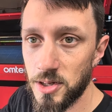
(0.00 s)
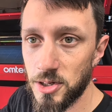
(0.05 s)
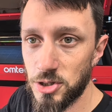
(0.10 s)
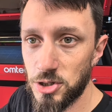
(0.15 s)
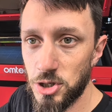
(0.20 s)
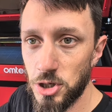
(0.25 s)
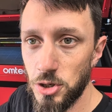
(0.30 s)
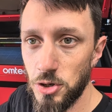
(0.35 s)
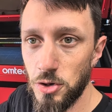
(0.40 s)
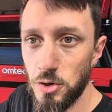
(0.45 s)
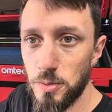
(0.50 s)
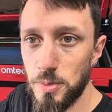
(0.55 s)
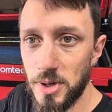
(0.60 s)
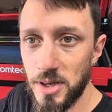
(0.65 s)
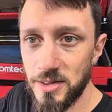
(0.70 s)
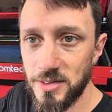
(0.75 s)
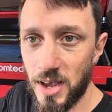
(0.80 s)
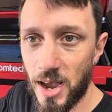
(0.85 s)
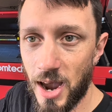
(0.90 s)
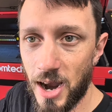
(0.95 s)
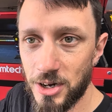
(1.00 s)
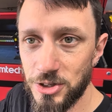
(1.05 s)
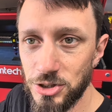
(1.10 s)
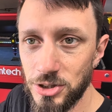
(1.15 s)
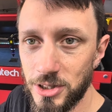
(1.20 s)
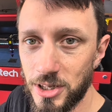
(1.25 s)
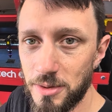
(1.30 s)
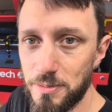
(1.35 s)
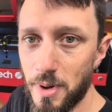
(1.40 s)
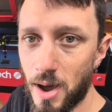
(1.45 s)
tube is
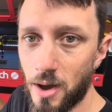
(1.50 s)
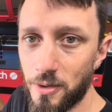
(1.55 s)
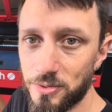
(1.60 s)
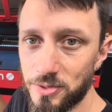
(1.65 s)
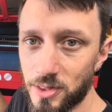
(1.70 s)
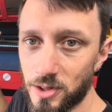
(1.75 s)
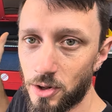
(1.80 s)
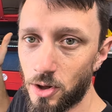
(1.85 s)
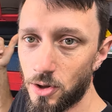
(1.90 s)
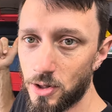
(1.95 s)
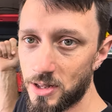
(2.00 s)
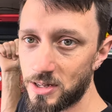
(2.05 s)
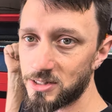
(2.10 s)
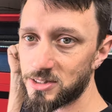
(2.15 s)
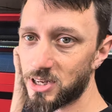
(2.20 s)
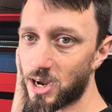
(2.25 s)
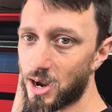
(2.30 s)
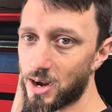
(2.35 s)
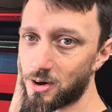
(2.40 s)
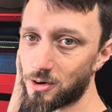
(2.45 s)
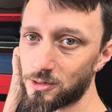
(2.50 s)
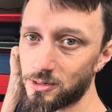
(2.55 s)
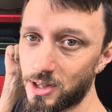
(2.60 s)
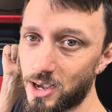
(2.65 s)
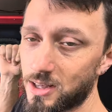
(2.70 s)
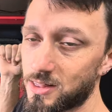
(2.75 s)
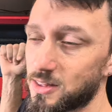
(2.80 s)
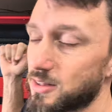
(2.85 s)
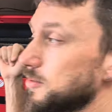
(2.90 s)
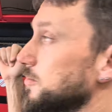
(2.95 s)
actually about the entire
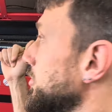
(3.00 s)
length of the